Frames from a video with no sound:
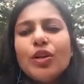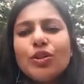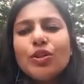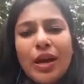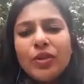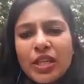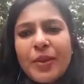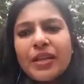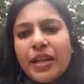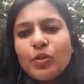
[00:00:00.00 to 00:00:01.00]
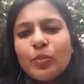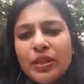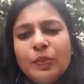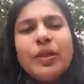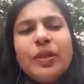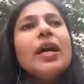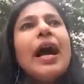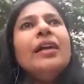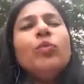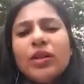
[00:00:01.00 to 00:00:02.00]
So I would expect there to be a dip.
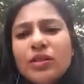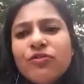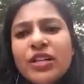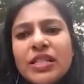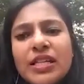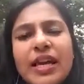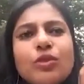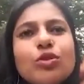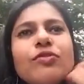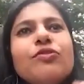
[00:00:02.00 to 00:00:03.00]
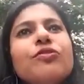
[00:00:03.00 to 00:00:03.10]
And what is the fees like? If